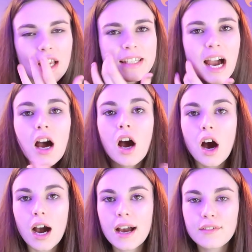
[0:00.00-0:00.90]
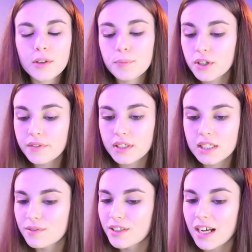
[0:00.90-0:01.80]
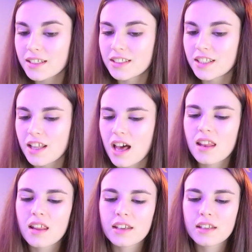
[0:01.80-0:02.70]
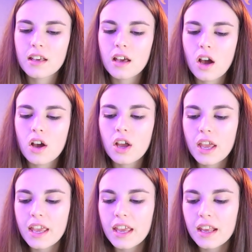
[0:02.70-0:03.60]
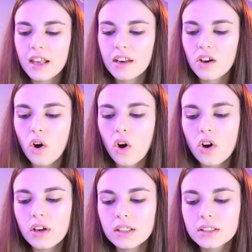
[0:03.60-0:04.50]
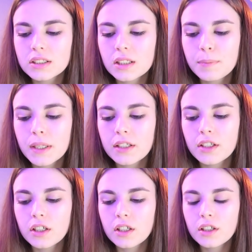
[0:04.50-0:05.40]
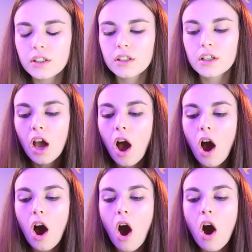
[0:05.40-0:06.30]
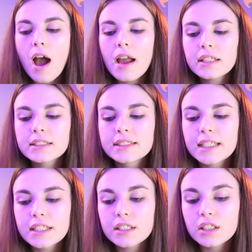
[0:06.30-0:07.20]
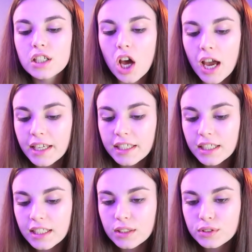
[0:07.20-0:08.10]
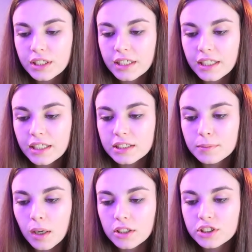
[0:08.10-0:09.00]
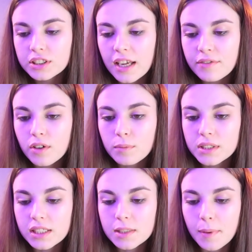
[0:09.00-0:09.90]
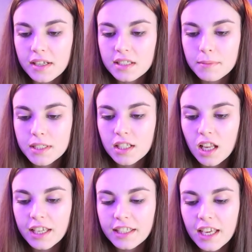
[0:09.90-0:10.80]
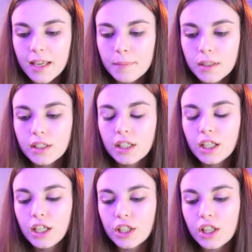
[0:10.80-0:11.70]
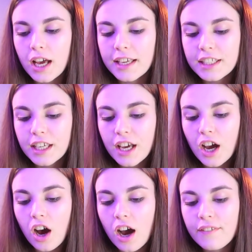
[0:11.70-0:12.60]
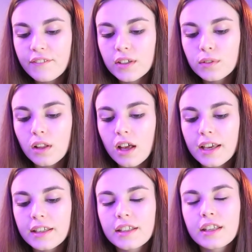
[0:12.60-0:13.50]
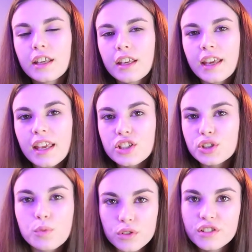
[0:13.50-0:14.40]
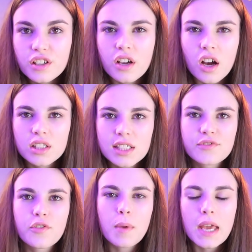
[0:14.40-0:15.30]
yeah, I have previously reacted to that. Like, in honest opinion, I didn't like Lil Dicky as much as everyone was expecting me to like him. Like, I feel like he just wasn't an artist for